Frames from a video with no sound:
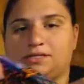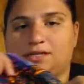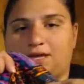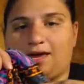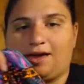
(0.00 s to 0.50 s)

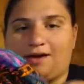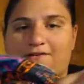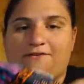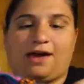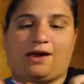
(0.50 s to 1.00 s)
till I
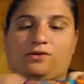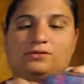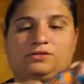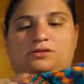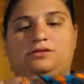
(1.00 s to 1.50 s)
have
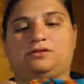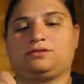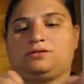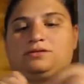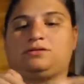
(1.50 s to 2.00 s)
out
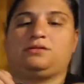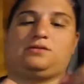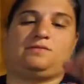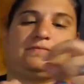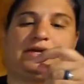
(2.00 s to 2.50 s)

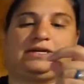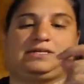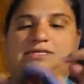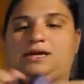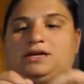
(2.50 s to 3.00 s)
my
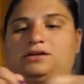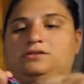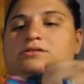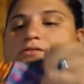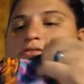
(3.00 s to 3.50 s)

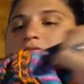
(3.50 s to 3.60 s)
entire